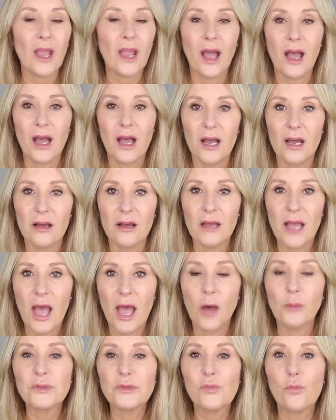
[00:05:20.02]
uh,
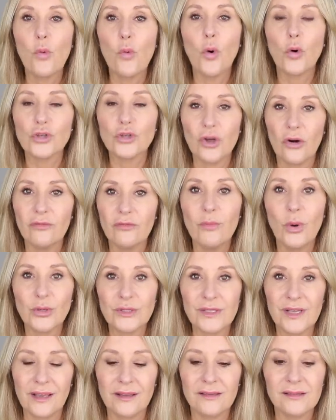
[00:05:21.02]
helps ward off
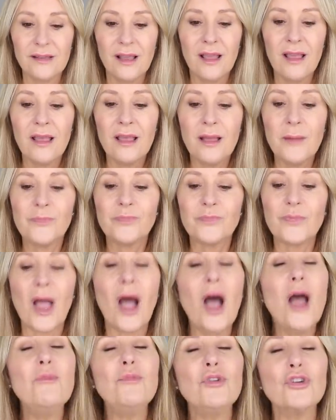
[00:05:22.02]
mozzies.
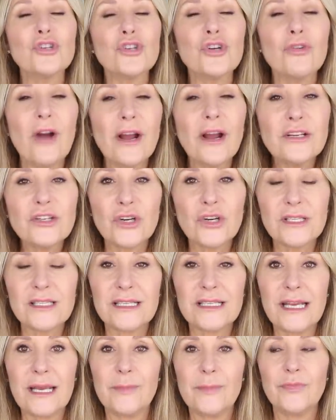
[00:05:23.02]
I'm not sure I'd
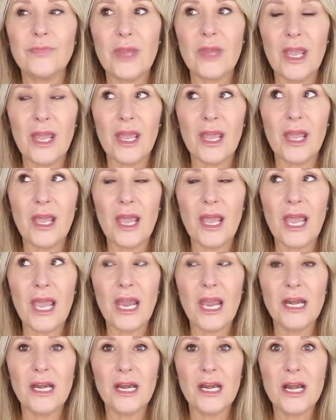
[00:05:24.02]
trust it
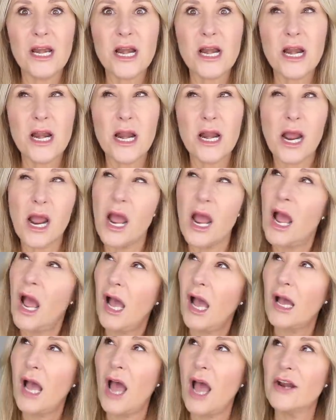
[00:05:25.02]
in
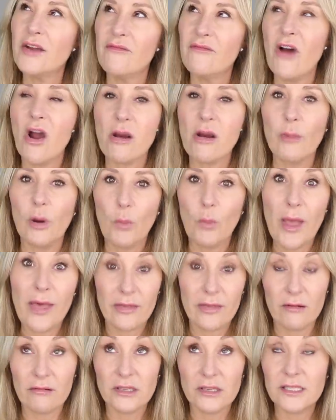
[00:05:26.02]
a, an environment
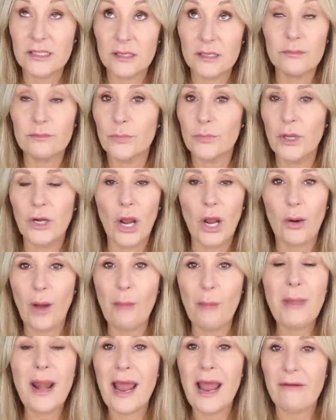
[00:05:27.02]
where there is, you know,
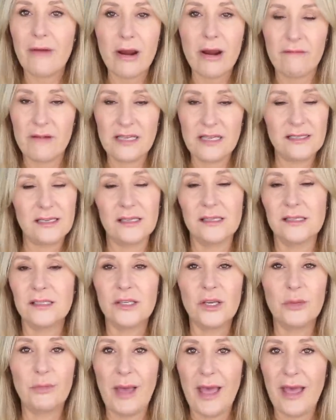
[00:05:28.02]
a malaria risk and
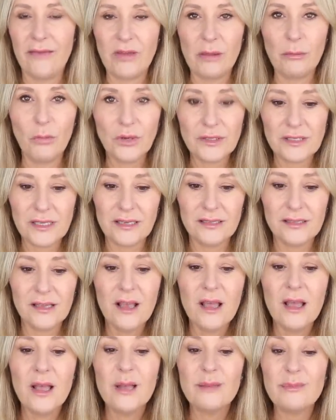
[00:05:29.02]
super heavy mozzies.
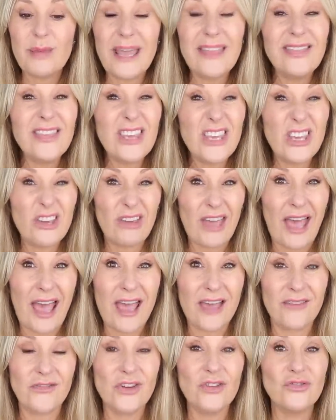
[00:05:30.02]
But in the UK,
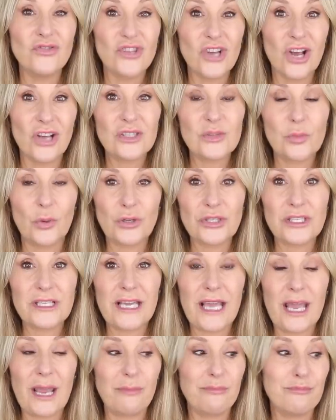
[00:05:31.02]
if you just want to
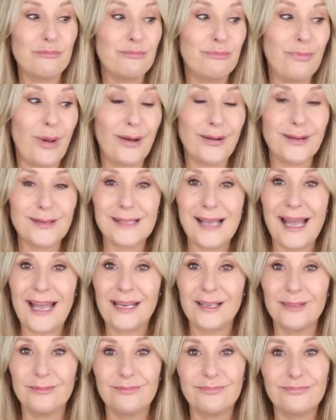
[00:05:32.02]
keep bugs
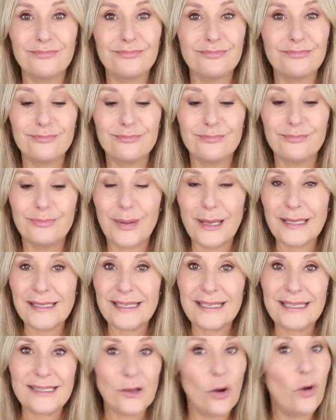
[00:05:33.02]
and
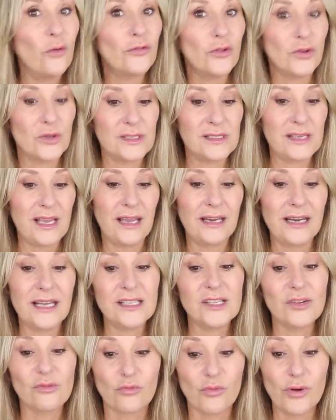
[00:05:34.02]
buzzies off your skin.
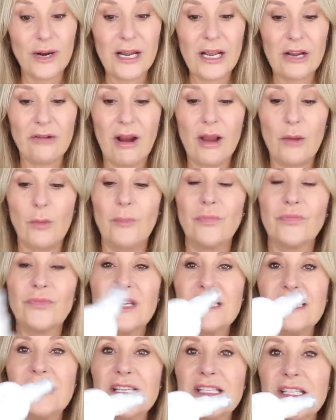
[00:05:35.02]
It's a really great one.
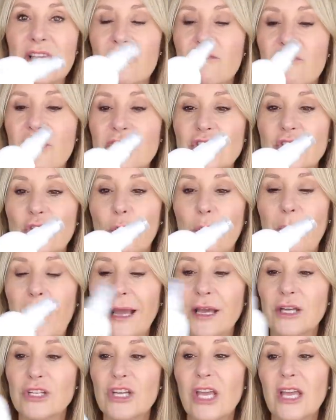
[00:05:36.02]
This is the original
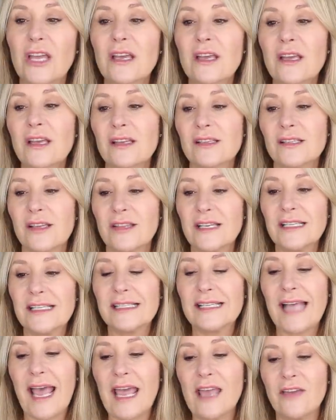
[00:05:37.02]
packaging. So this
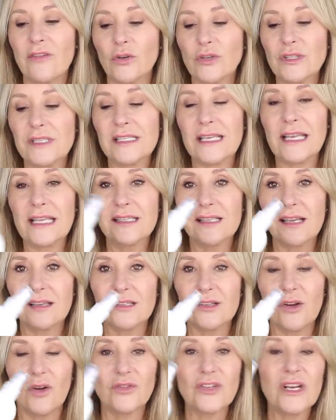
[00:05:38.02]
is Avon Skin So
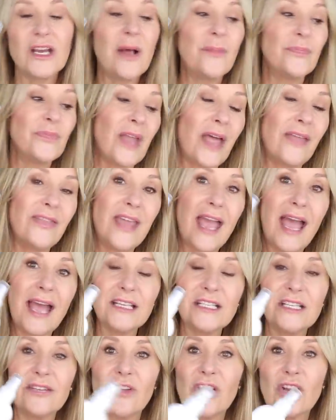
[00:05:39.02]
Soft. And the
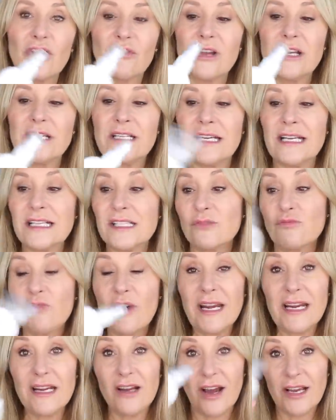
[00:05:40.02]
active ingredient, it's a
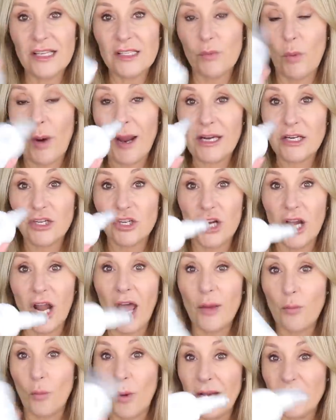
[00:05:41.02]
really nice weight,
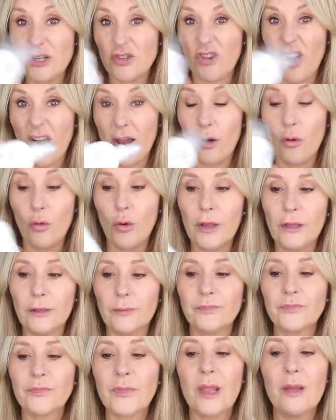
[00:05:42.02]
lightweight dry
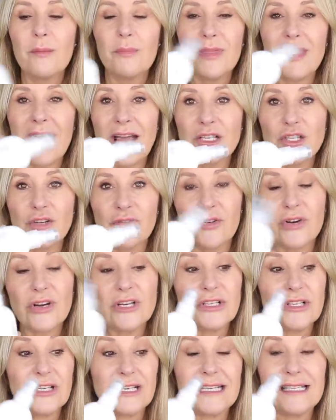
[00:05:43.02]
oil. But the active
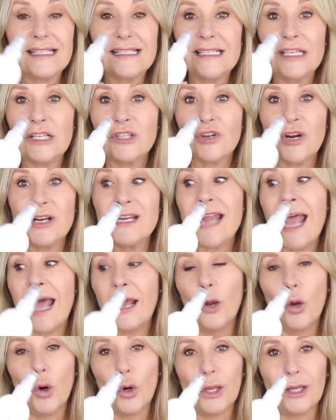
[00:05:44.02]
ingredient is
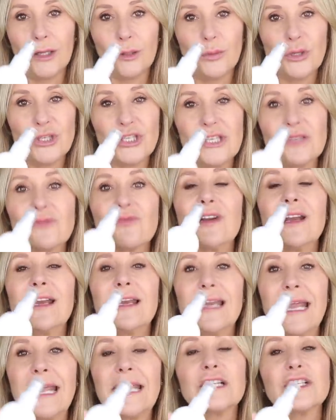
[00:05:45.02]
citronella oil, which is
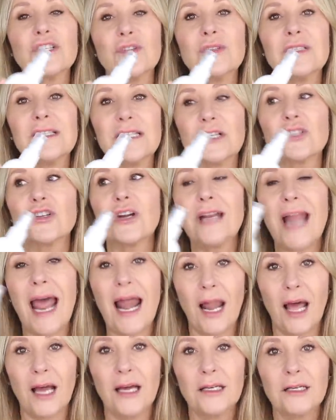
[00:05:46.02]
linked to
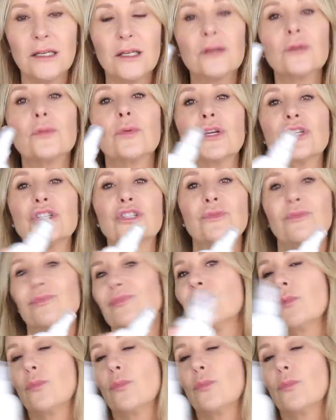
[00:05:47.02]
citronella, which,